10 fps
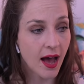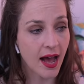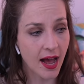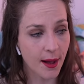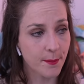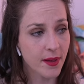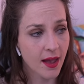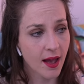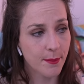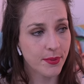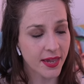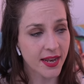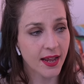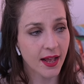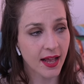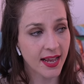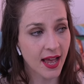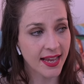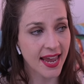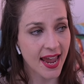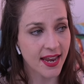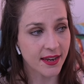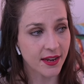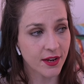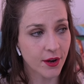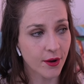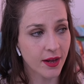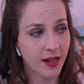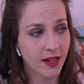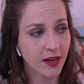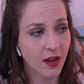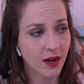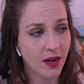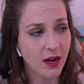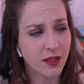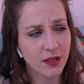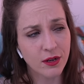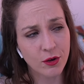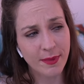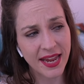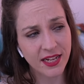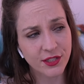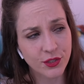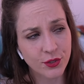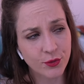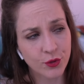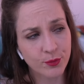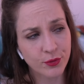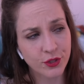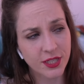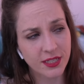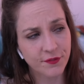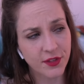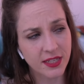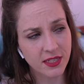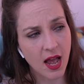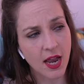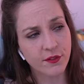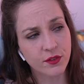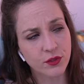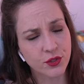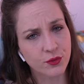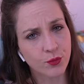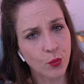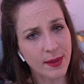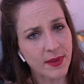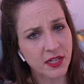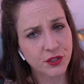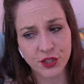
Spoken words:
Again, you know, a lot of the lawmakers who push these for these kind of laws are women,